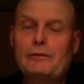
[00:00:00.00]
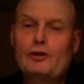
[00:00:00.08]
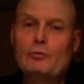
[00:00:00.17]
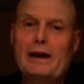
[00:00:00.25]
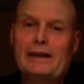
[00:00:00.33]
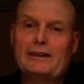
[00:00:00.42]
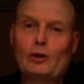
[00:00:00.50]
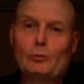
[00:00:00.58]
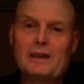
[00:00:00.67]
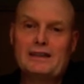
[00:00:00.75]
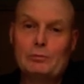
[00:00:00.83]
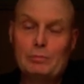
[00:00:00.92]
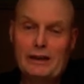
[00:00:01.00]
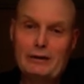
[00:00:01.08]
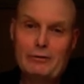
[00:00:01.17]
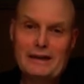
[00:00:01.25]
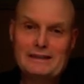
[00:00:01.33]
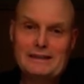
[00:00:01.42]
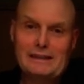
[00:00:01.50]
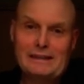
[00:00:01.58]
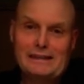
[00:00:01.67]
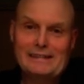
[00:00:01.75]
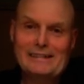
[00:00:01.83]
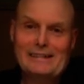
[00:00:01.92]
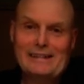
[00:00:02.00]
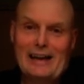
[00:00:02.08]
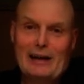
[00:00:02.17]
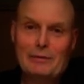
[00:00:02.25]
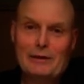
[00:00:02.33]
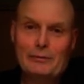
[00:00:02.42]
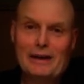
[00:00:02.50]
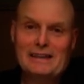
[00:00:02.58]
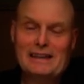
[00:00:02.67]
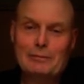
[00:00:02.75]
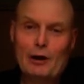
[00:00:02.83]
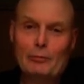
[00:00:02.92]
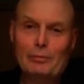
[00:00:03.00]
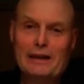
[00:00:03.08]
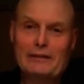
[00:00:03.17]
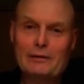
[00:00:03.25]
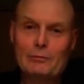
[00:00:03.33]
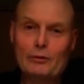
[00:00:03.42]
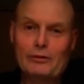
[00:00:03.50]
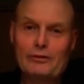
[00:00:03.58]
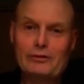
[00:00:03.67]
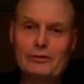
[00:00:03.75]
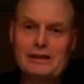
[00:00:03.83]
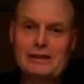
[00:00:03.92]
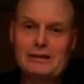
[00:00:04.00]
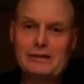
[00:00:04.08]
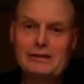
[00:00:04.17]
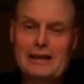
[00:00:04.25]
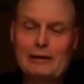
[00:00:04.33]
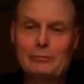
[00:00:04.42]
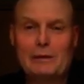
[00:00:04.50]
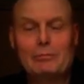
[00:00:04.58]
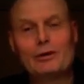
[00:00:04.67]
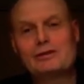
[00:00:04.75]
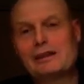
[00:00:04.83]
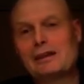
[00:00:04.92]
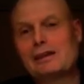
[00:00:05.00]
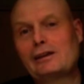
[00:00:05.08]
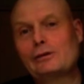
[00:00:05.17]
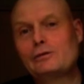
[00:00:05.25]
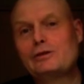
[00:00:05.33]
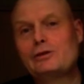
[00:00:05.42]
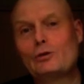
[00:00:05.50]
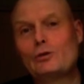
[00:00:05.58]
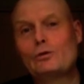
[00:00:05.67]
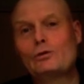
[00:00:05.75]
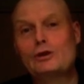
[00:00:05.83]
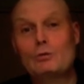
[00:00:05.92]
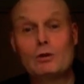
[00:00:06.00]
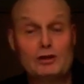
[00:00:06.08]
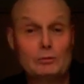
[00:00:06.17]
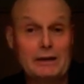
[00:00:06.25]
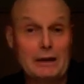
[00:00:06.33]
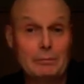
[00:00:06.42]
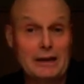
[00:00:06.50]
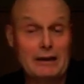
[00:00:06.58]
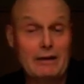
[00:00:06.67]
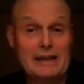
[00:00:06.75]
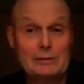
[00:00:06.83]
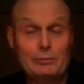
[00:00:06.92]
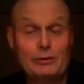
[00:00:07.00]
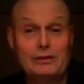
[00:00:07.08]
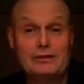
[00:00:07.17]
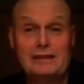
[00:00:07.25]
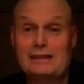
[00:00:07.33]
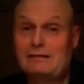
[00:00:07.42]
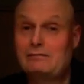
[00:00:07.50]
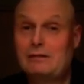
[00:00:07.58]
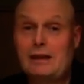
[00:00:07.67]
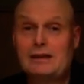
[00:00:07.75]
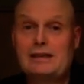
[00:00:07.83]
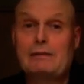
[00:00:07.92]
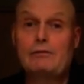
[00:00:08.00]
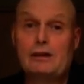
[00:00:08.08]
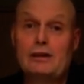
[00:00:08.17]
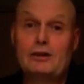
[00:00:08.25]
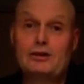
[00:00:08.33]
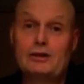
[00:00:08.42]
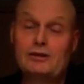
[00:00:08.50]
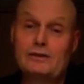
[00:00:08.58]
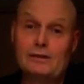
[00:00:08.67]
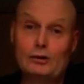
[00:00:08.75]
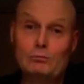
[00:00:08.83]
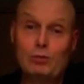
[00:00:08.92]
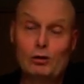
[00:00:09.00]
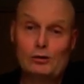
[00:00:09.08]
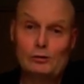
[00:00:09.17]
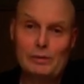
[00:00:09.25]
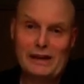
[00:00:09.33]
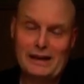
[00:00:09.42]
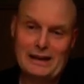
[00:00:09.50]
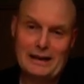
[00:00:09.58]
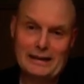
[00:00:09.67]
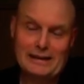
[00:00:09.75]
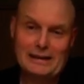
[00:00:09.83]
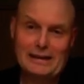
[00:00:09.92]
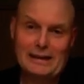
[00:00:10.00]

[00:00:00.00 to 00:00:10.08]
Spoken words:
of you might know me as a beer writer. I've been writing about beer for more than 30 years now. My books include So You Want to Be a Beer Expert and several editions of a good bottled beer guide.